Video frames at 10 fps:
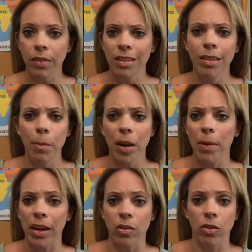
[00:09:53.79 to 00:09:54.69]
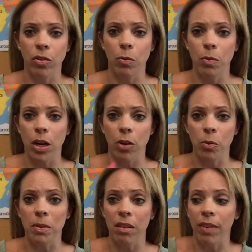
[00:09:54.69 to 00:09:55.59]
something about a
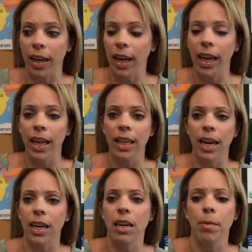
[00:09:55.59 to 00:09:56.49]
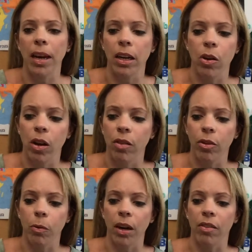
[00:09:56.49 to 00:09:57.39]
specific kid that I need to make a note of or
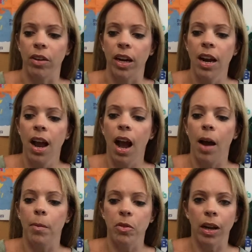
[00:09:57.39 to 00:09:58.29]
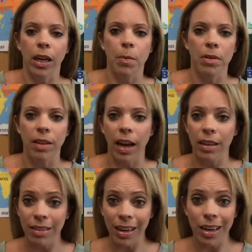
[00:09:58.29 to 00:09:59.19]
whatever. So I keep a stack
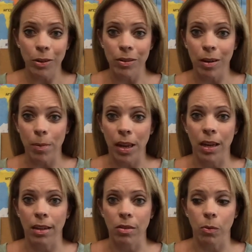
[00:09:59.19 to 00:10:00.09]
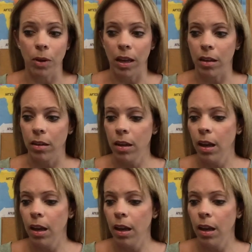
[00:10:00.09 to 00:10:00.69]
of sticky notes and a pen as well.